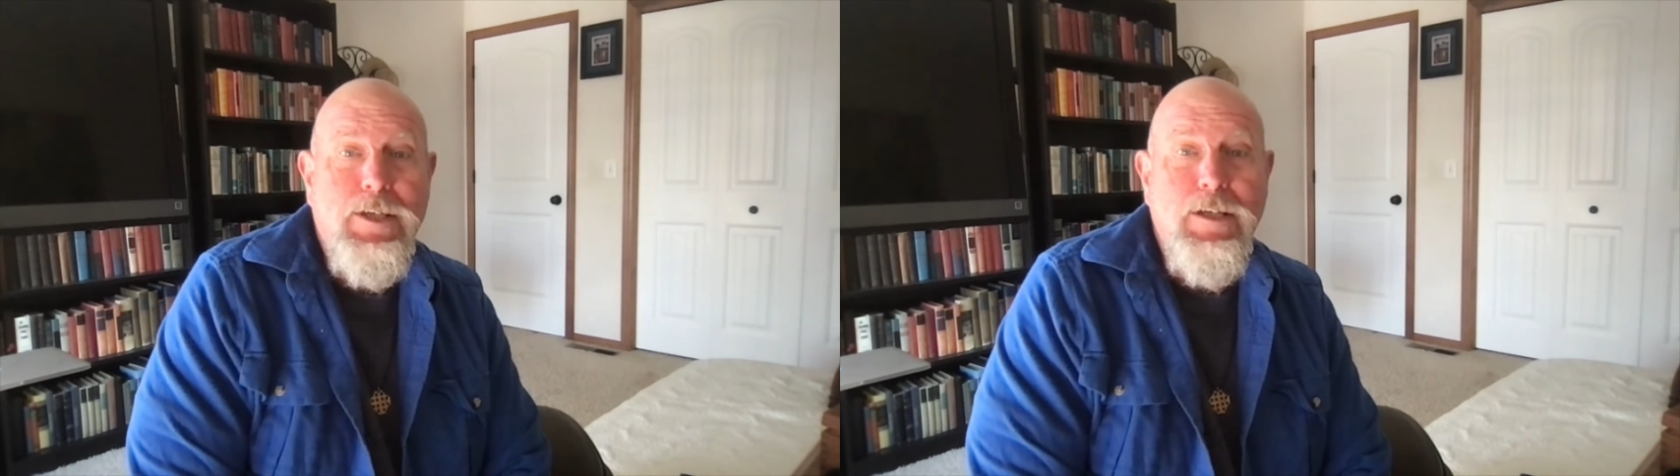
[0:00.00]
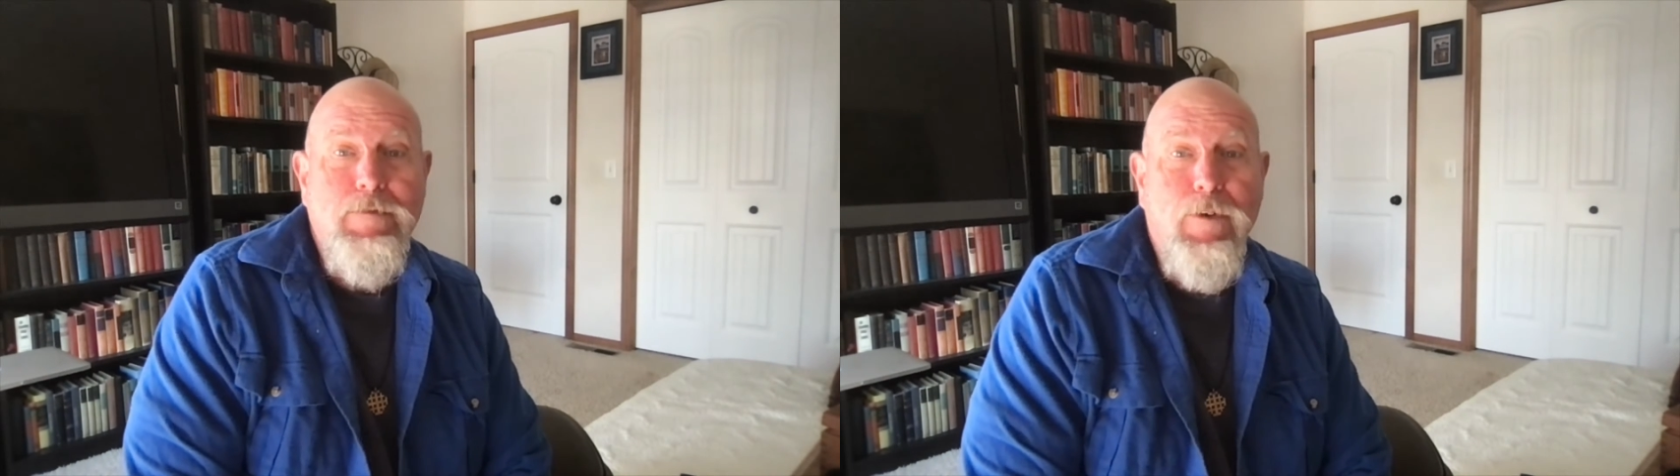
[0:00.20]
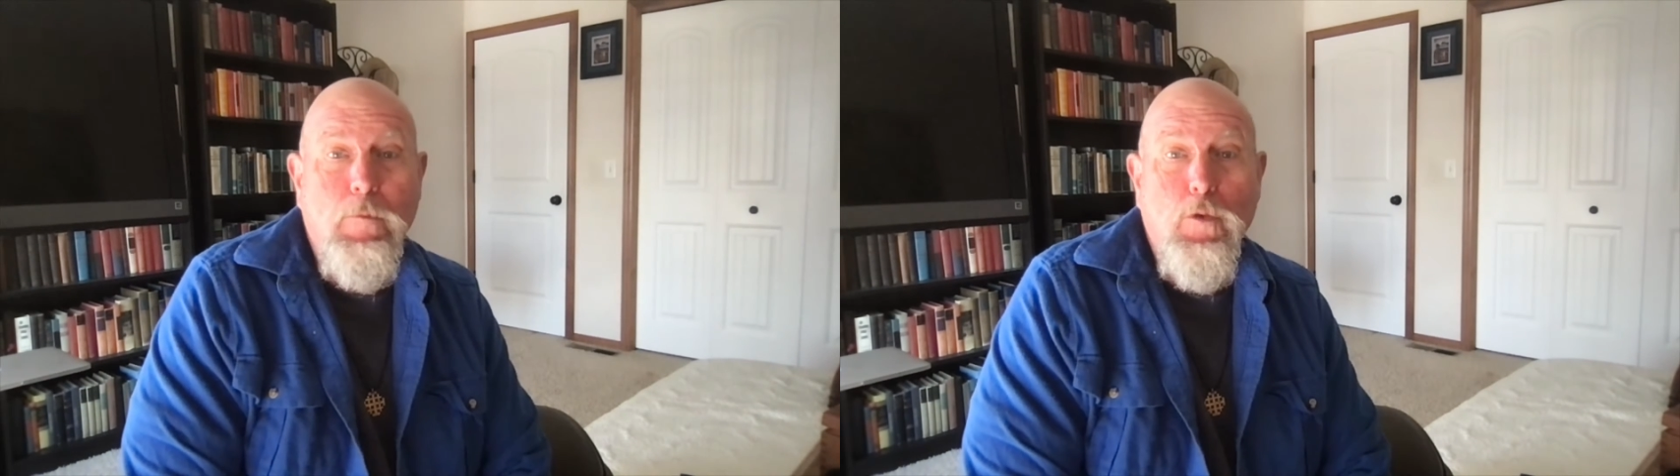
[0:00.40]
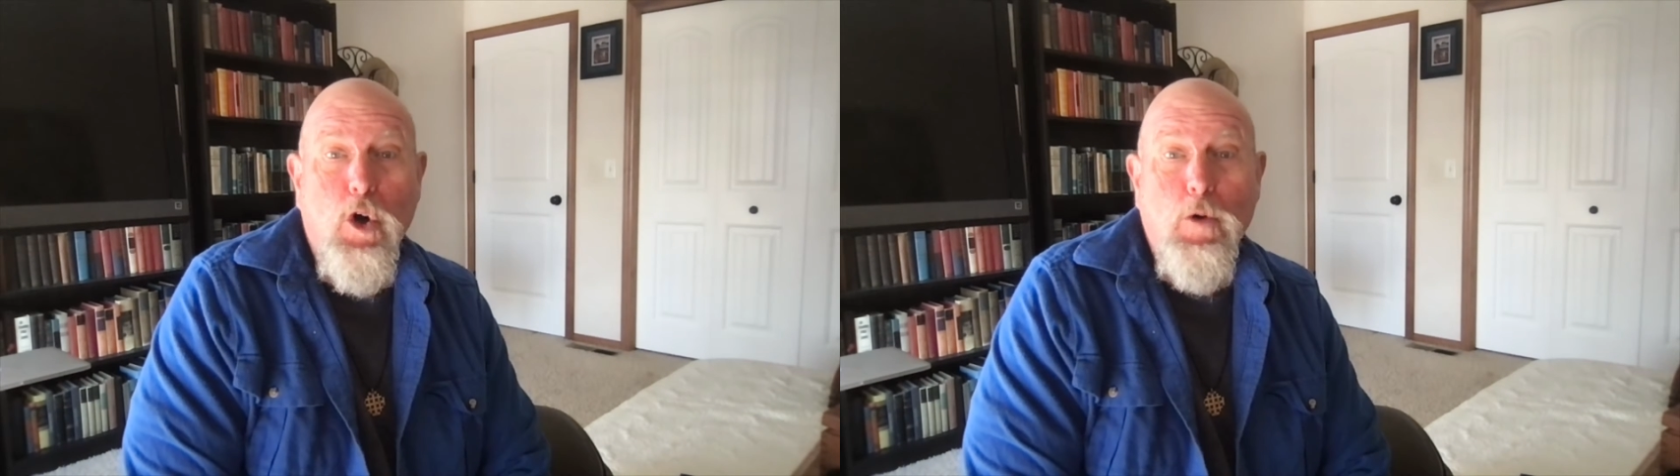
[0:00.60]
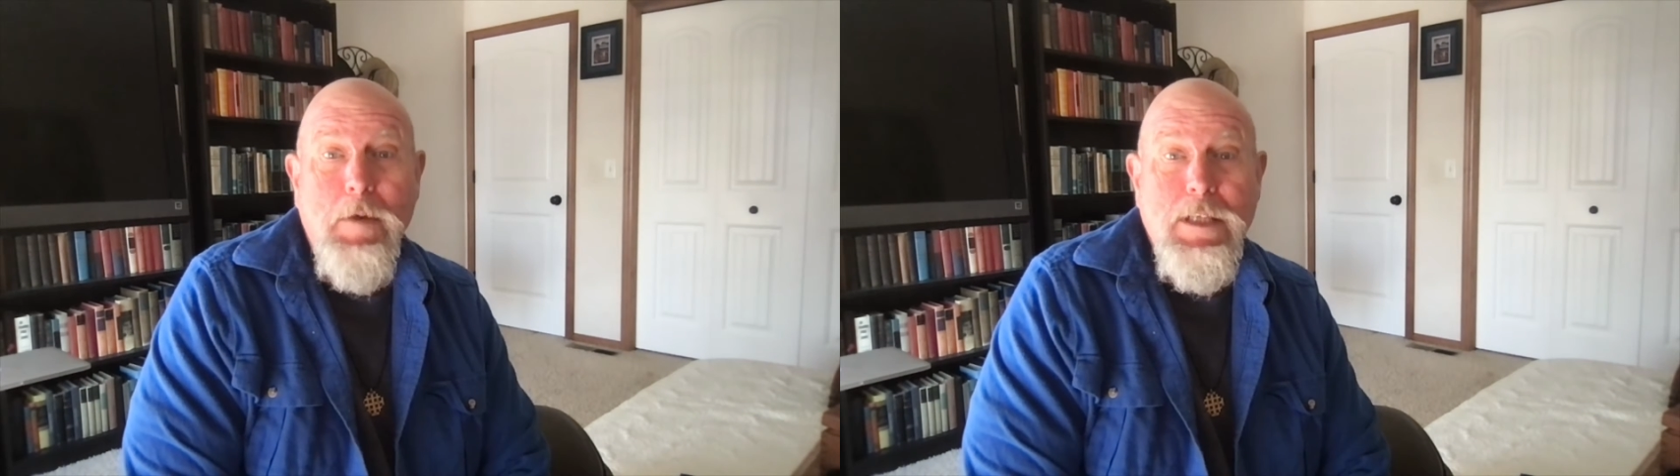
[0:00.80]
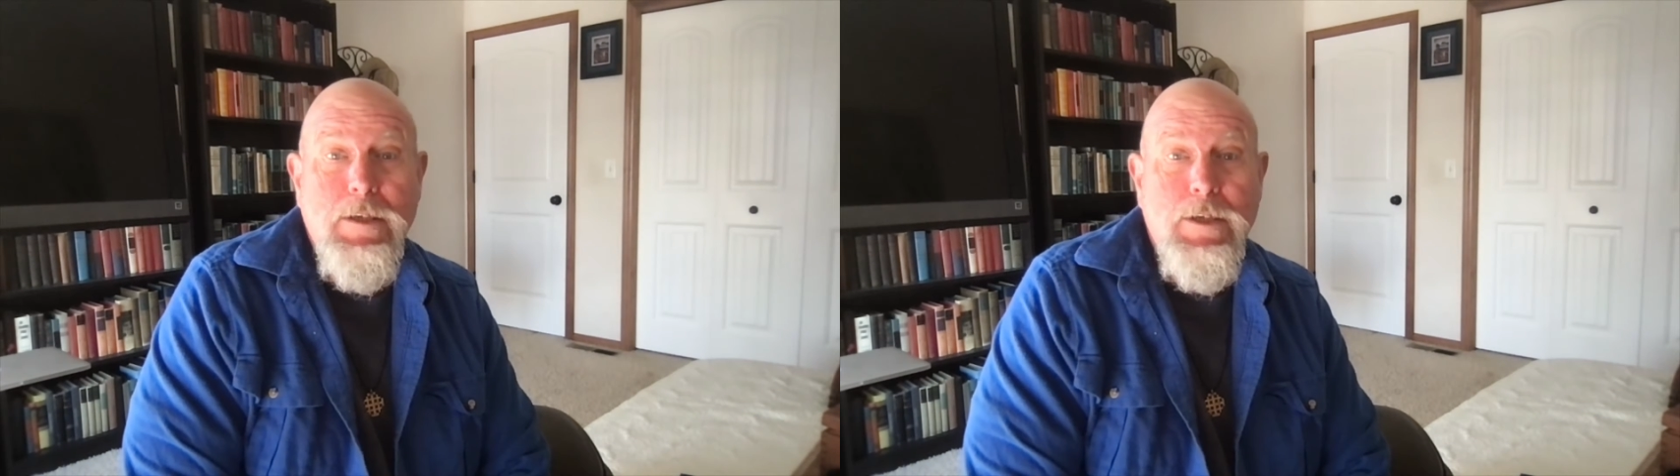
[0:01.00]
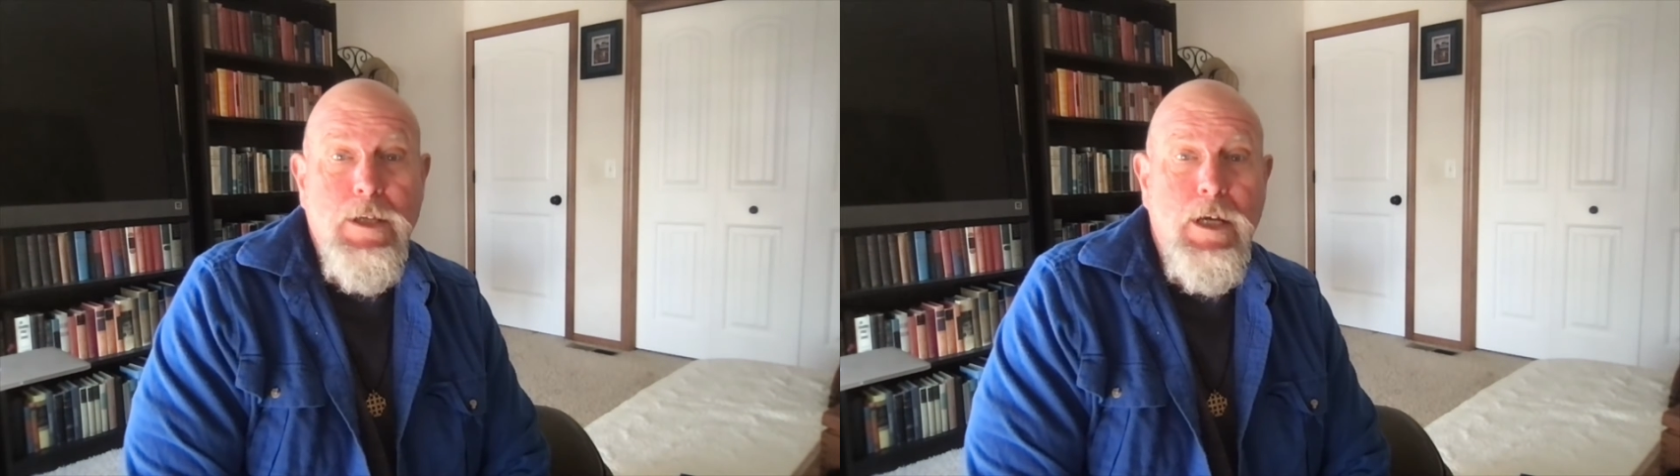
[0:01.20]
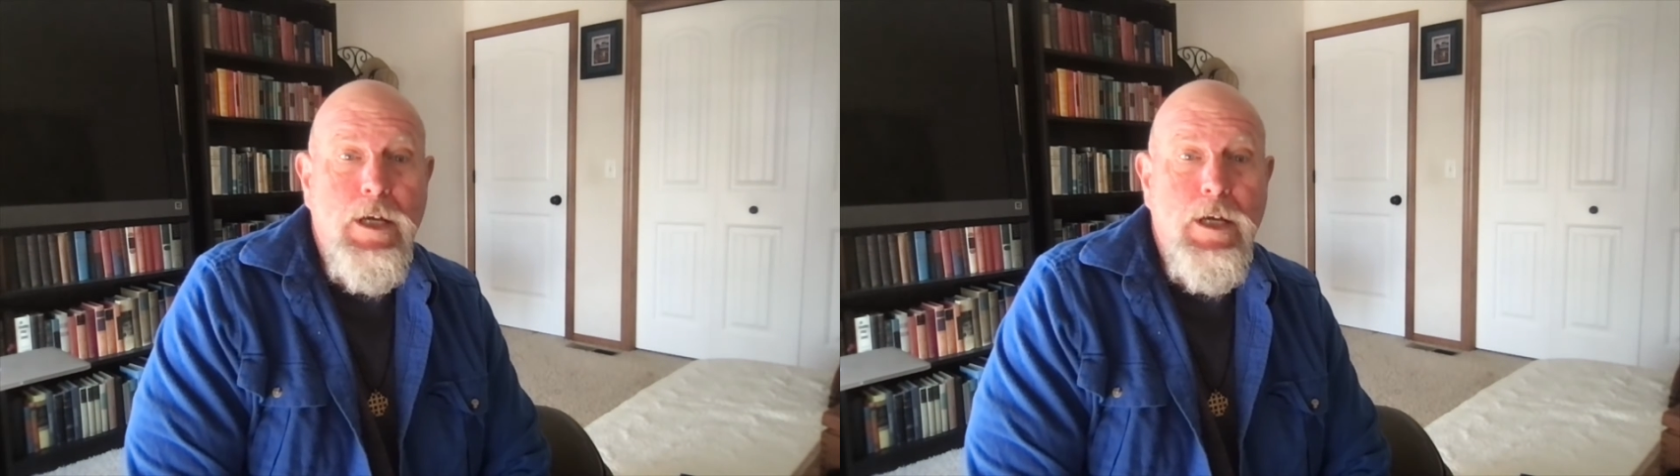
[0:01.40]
It's from Romans